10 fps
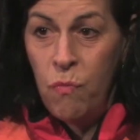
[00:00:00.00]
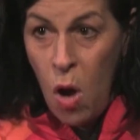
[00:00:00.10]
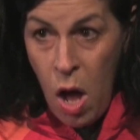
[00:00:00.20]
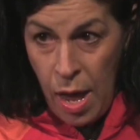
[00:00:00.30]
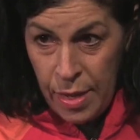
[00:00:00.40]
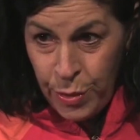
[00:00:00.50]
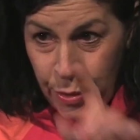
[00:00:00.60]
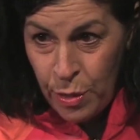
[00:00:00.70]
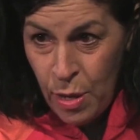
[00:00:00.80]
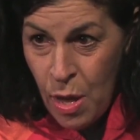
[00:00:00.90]

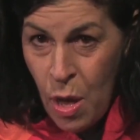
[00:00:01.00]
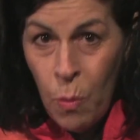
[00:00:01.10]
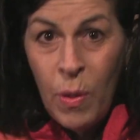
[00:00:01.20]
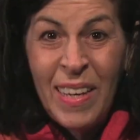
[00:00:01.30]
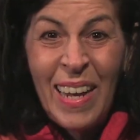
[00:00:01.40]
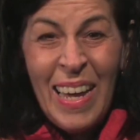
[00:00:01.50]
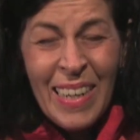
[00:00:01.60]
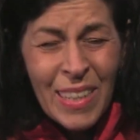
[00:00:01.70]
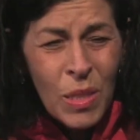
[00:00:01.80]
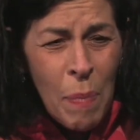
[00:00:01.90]
Ross, with an
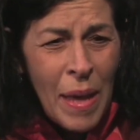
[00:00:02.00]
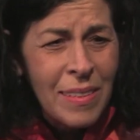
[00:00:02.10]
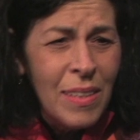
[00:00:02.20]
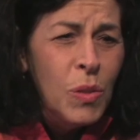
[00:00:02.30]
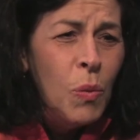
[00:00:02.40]
unexpected